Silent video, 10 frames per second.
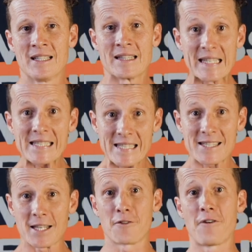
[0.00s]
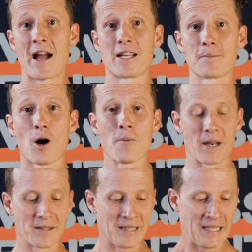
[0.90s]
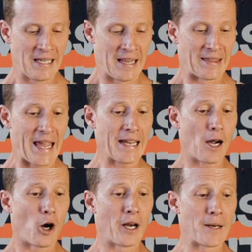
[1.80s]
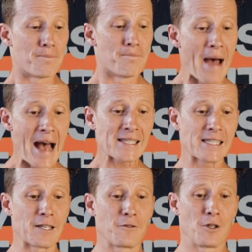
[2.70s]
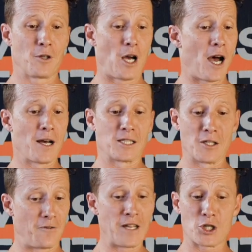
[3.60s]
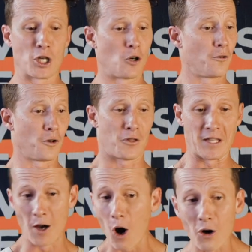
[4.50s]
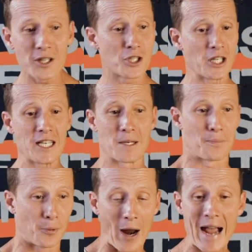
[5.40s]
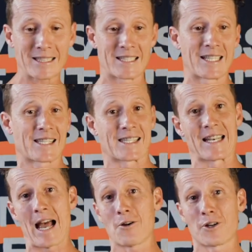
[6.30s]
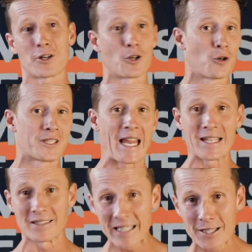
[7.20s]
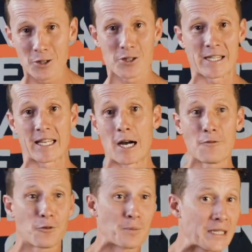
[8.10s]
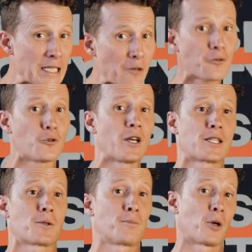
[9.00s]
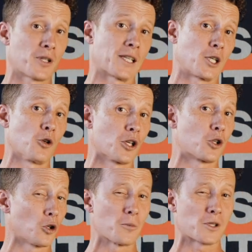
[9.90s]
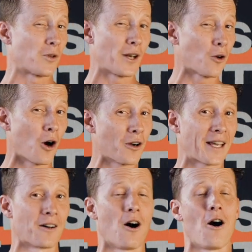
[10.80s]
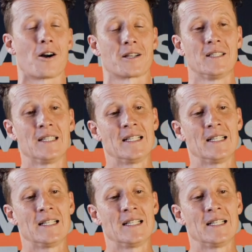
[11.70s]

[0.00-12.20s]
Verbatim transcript: This is the defining moment. They are in massive uh, division over theology and practice and how they're going to ordain leaders. They come from different persecuted groups, so they don't all get along.